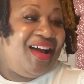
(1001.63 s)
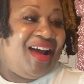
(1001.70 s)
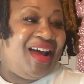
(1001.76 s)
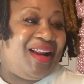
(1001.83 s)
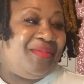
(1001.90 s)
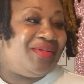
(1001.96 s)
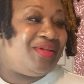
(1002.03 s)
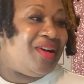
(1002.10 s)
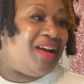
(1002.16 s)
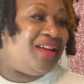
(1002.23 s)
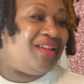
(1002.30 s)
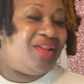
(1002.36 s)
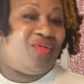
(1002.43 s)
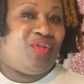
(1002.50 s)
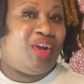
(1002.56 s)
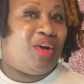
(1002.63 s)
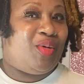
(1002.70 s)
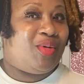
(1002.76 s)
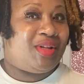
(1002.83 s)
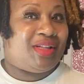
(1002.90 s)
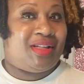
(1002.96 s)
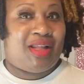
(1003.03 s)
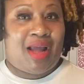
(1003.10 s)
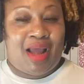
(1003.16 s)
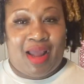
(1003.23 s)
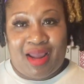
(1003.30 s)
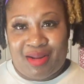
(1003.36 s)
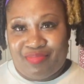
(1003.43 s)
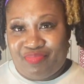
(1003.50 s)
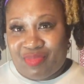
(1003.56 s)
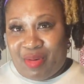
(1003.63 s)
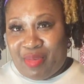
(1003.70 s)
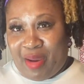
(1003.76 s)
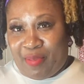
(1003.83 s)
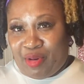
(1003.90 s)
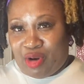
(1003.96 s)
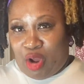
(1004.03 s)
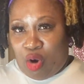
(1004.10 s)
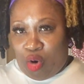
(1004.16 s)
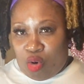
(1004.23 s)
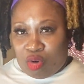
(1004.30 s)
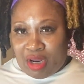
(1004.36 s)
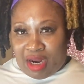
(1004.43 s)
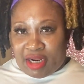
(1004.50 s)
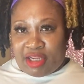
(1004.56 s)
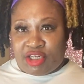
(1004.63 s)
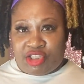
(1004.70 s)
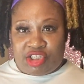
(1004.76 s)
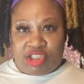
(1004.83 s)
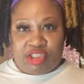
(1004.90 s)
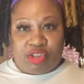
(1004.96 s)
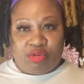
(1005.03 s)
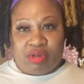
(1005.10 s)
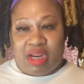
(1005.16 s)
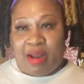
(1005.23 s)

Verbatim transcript: And I'm sorry that this video was not, I'm not putting a whole lot of energy into it.